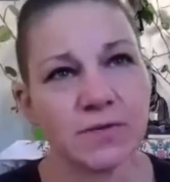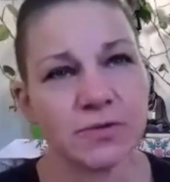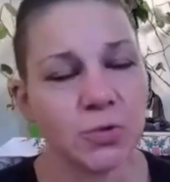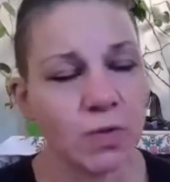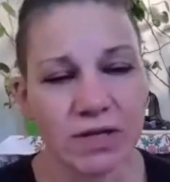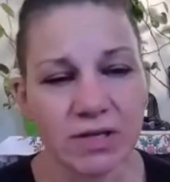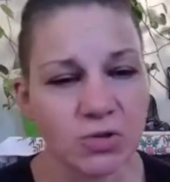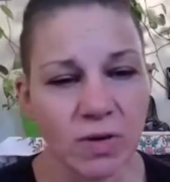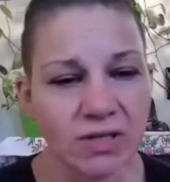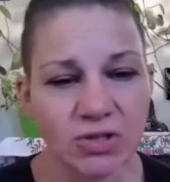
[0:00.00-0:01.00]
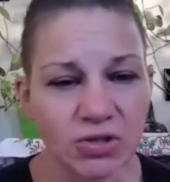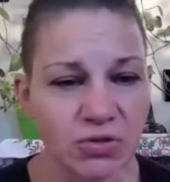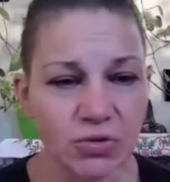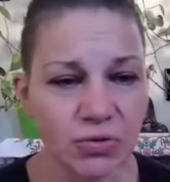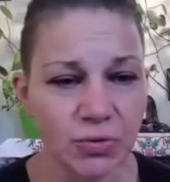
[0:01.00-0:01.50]
of
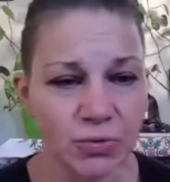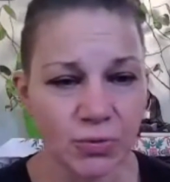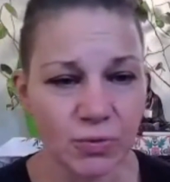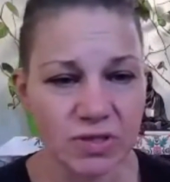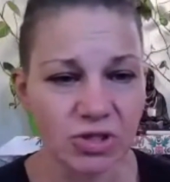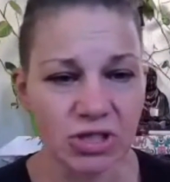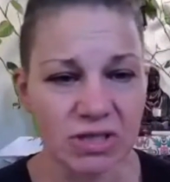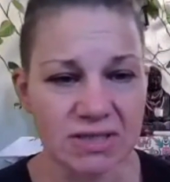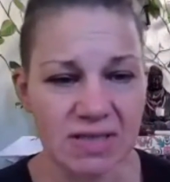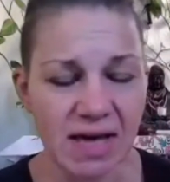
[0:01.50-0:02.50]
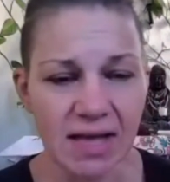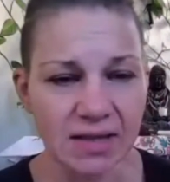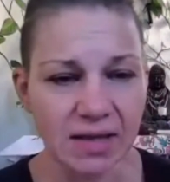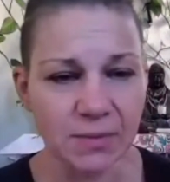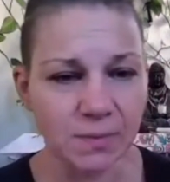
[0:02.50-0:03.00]
2022 was just that,
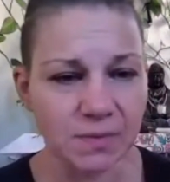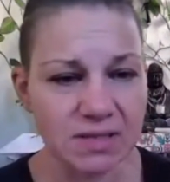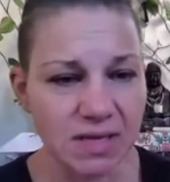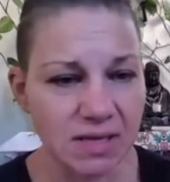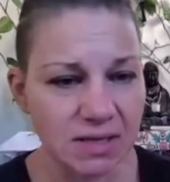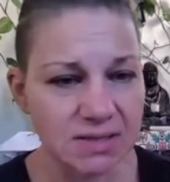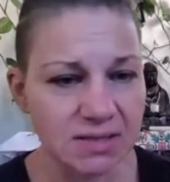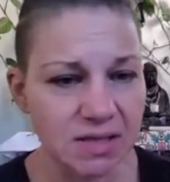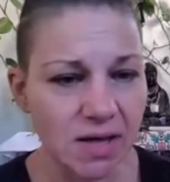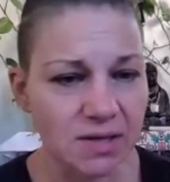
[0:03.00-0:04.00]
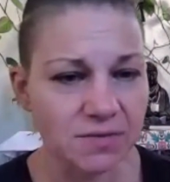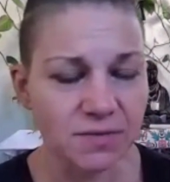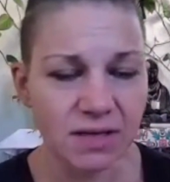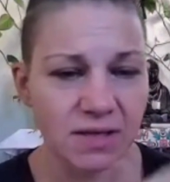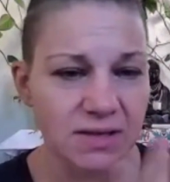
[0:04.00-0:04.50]
like me taking stock of
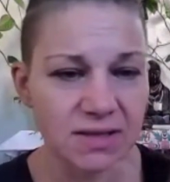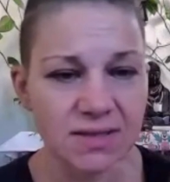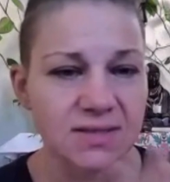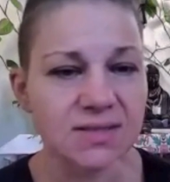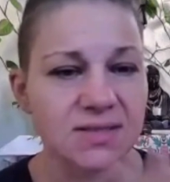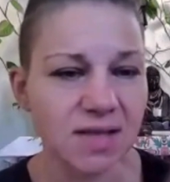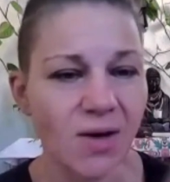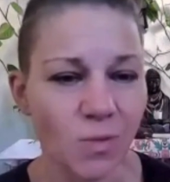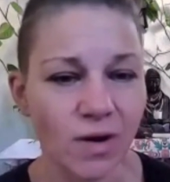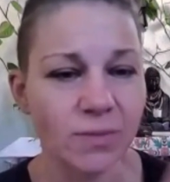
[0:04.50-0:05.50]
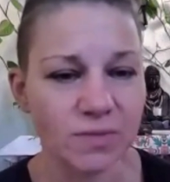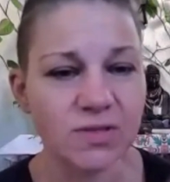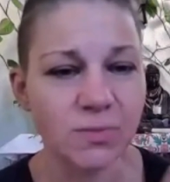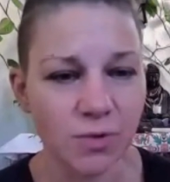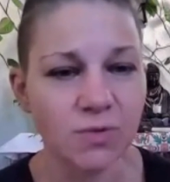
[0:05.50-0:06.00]
like, this is not where I'm
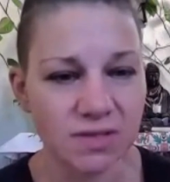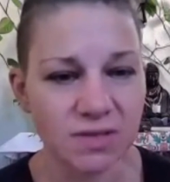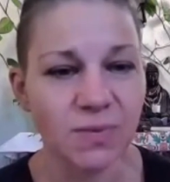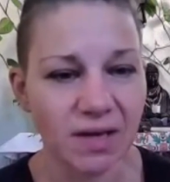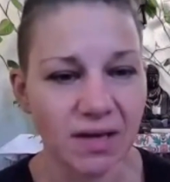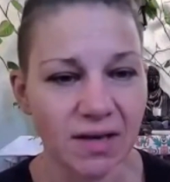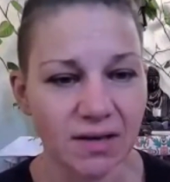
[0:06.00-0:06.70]
supposed to be.